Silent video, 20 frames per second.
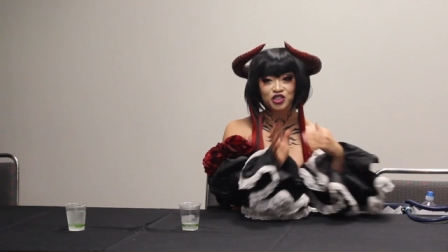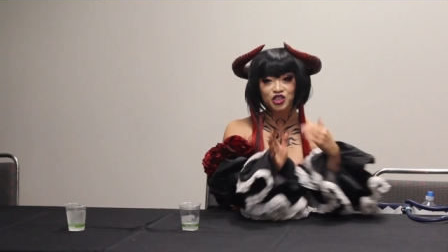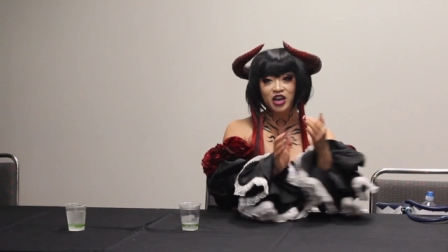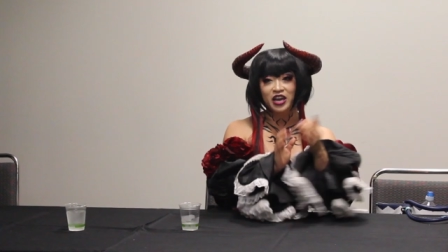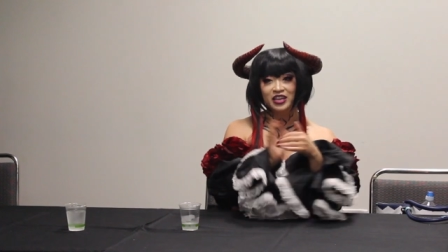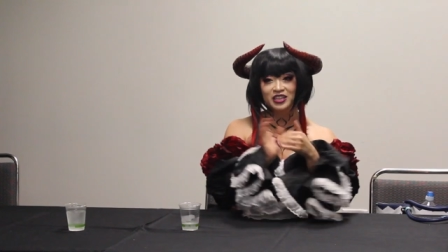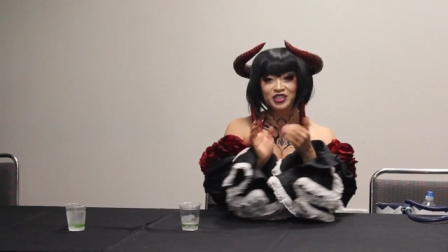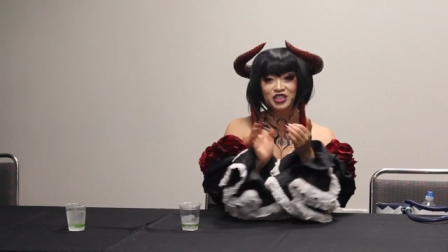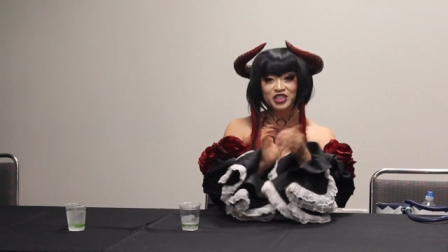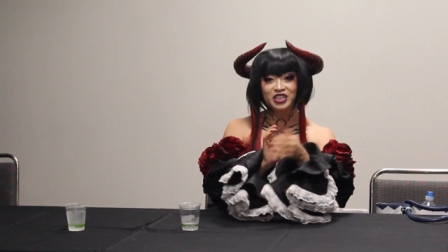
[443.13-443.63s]

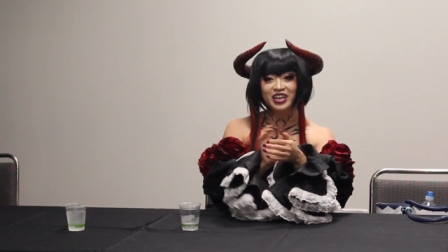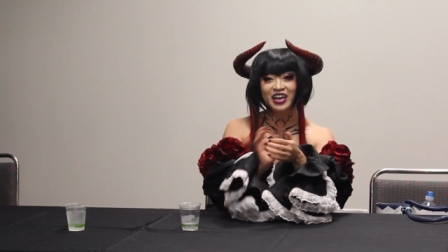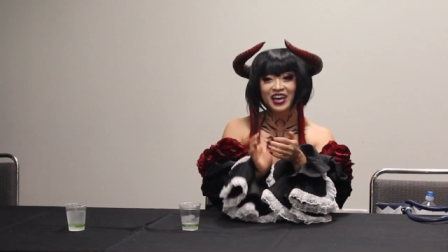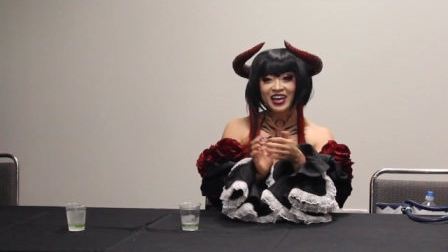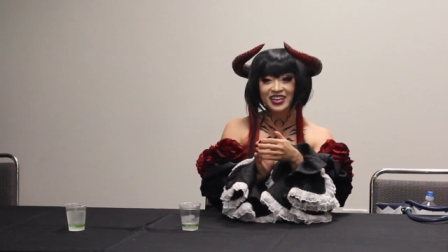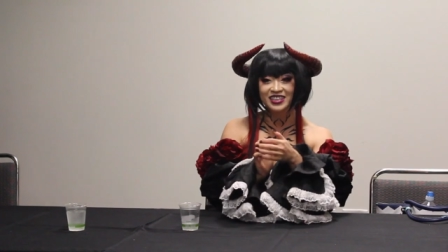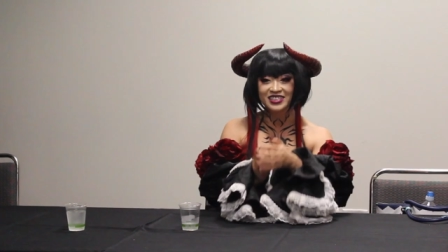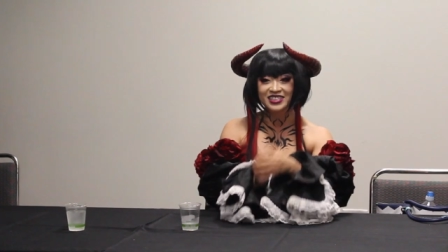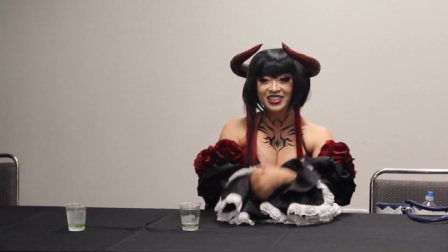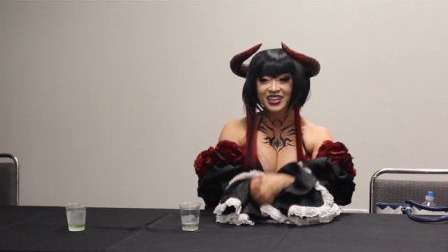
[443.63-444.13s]
changed
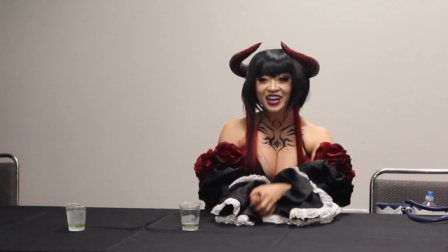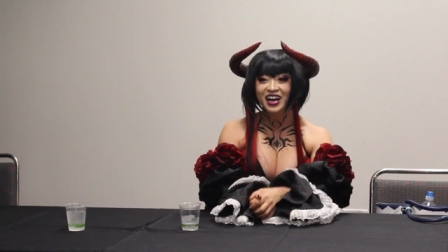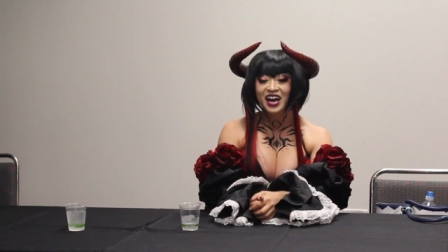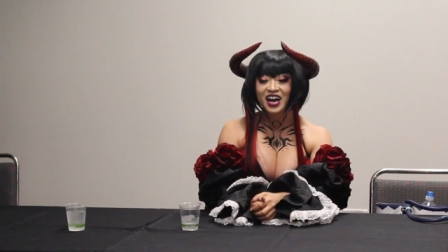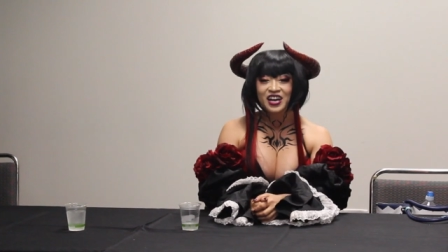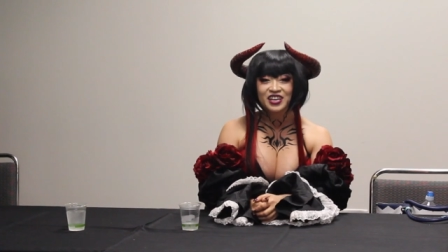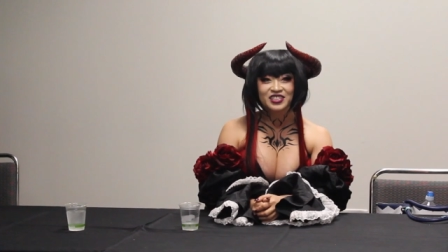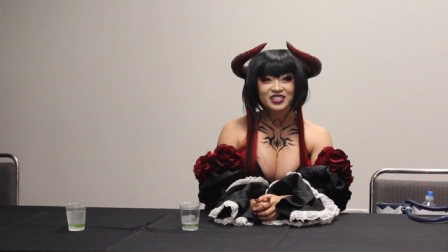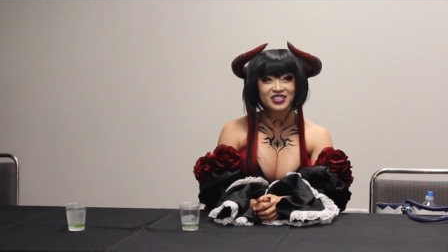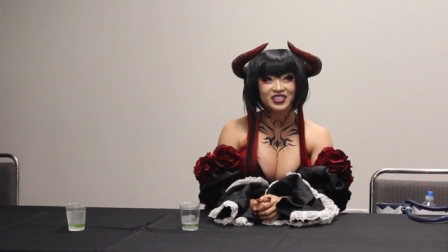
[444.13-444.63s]
it.
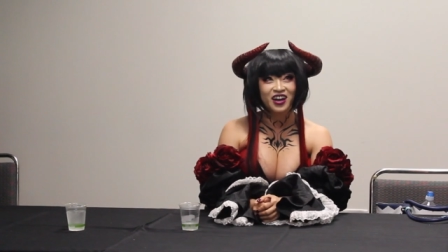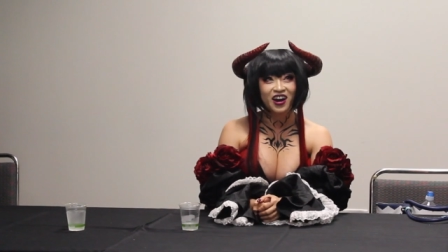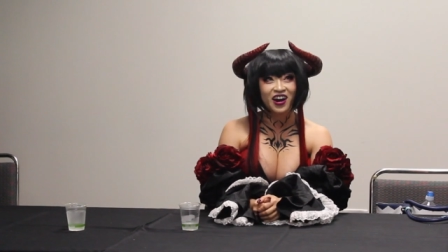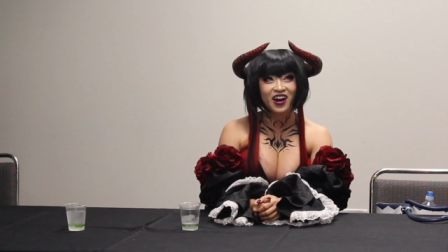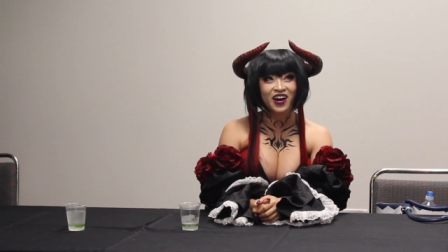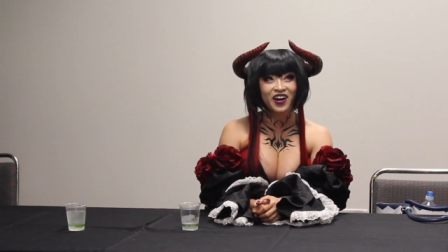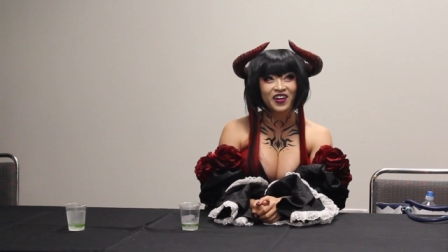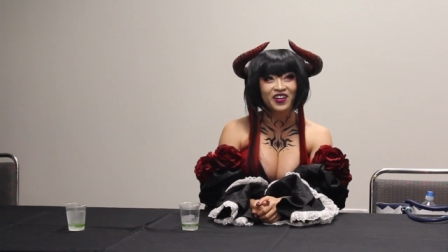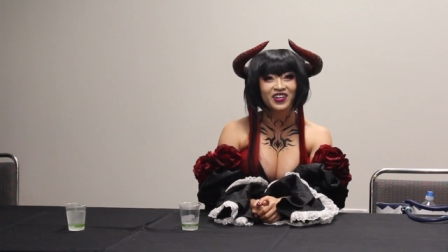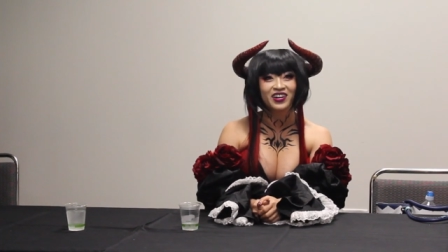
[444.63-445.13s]

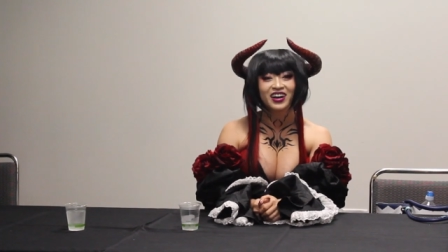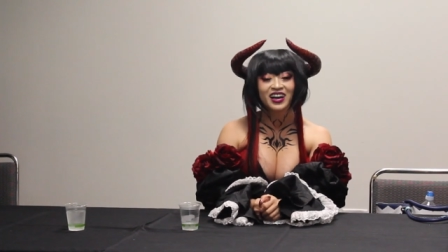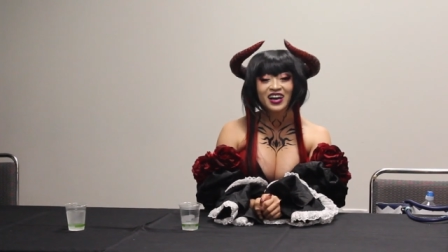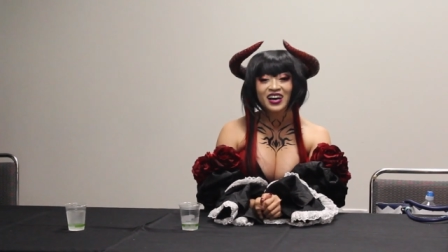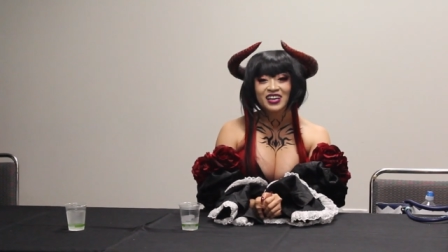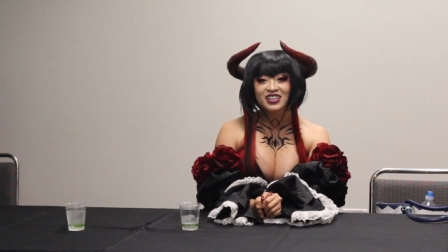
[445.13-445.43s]
so,